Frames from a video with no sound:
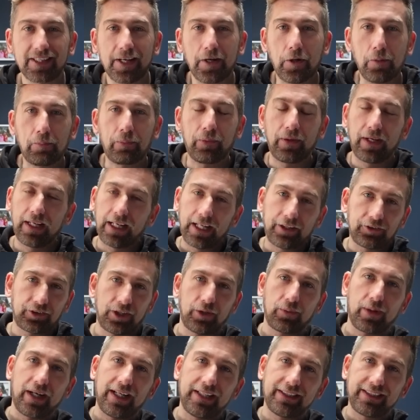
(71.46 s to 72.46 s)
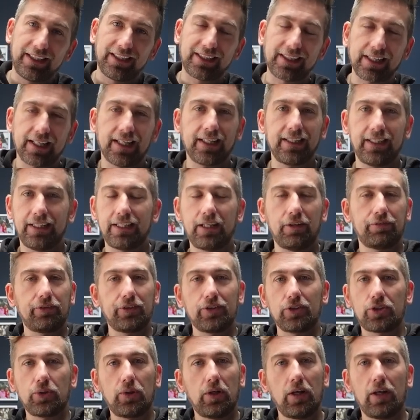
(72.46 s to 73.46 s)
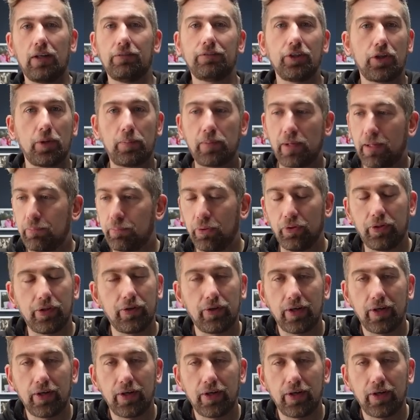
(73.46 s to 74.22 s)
setup, electric-wise, is slightly different to a lot of other people.